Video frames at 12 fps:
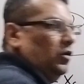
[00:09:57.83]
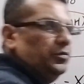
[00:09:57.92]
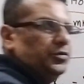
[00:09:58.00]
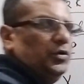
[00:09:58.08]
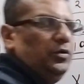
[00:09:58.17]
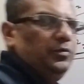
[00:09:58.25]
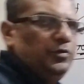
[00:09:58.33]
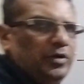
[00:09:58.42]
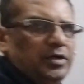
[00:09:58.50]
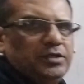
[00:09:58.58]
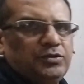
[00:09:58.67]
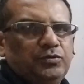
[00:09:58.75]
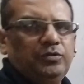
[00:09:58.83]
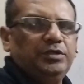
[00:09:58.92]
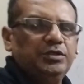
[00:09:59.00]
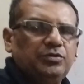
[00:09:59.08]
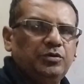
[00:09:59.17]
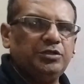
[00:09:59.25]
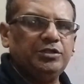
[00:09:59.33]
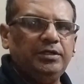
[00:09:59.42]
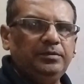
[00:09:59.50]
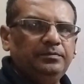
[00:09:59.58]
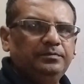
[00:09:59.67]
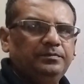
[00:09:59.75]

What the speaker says: hope so. You understood this question.